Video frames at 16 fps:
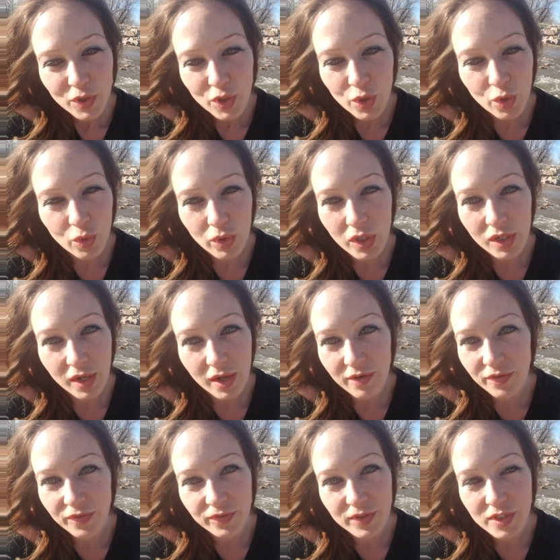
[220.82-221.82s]
who would
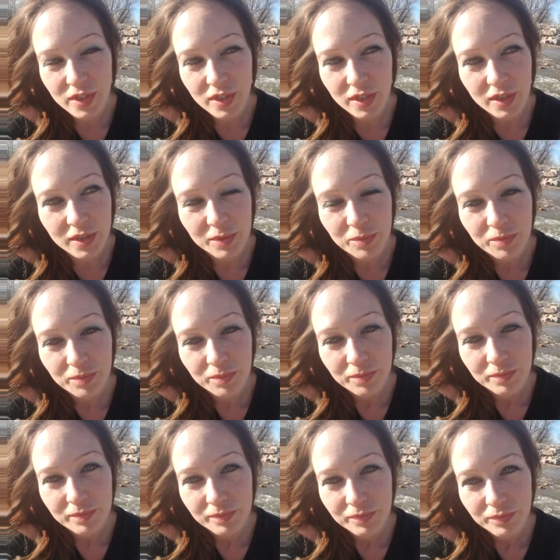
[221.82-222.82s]
love to
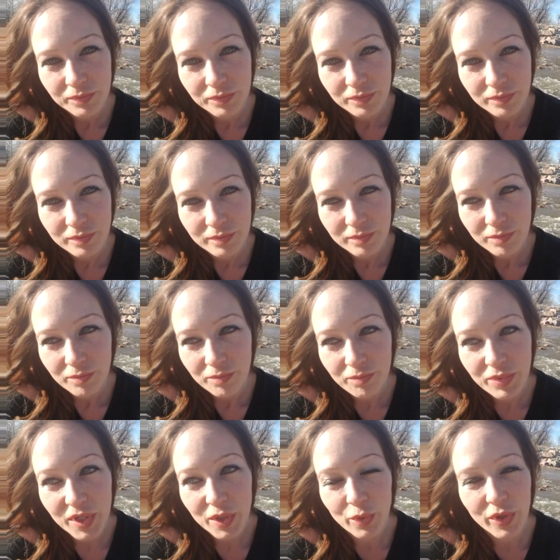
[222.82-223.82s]

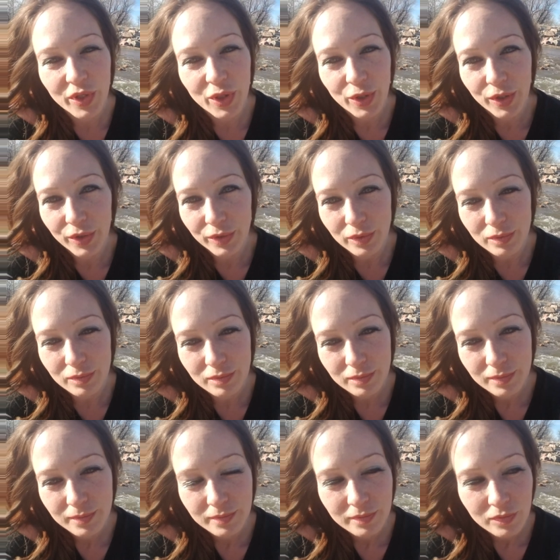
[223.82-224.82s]
be with you.
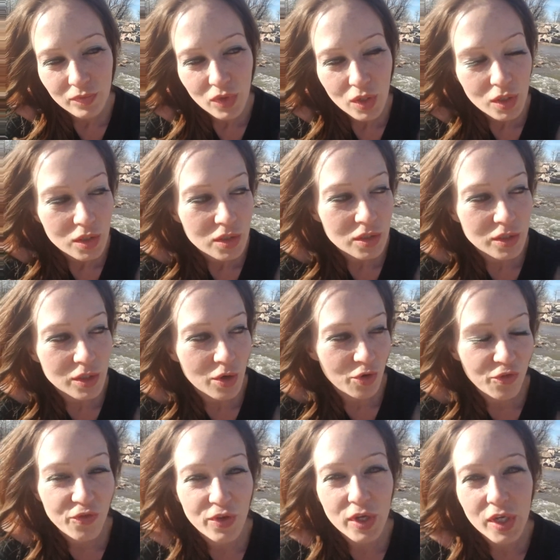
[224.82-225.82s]

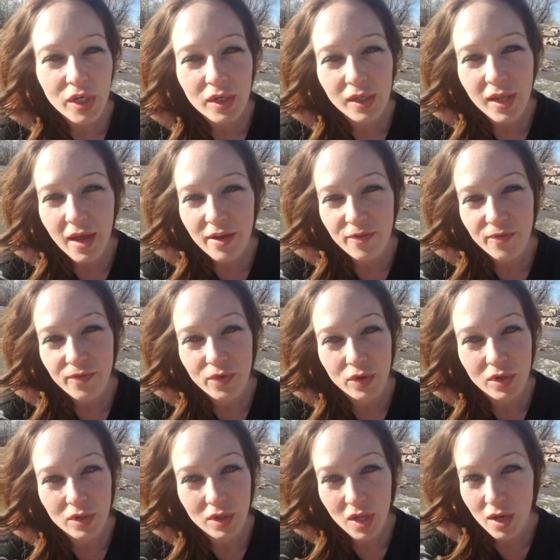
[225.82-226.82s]
So fill your life full
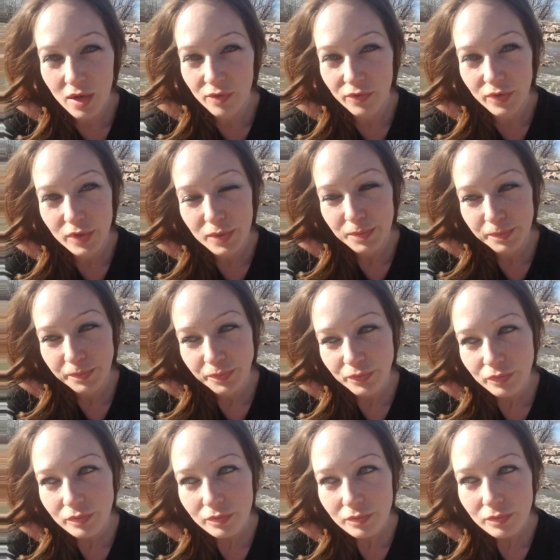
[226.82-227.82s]
of
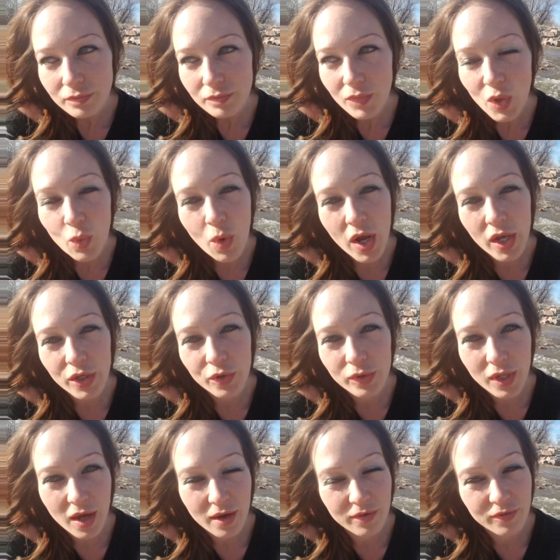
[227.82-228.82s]
what you
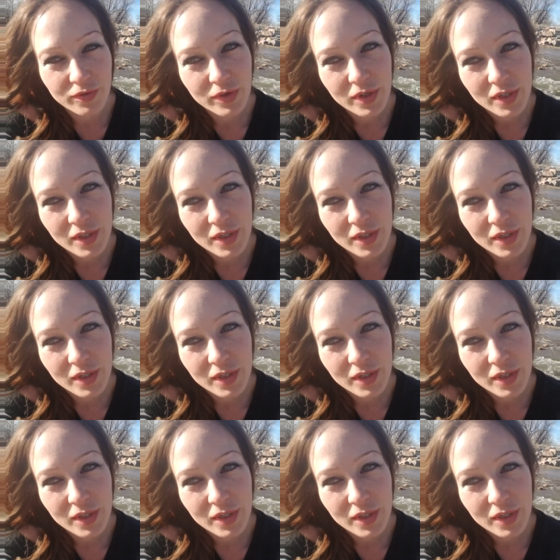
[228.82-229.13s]
love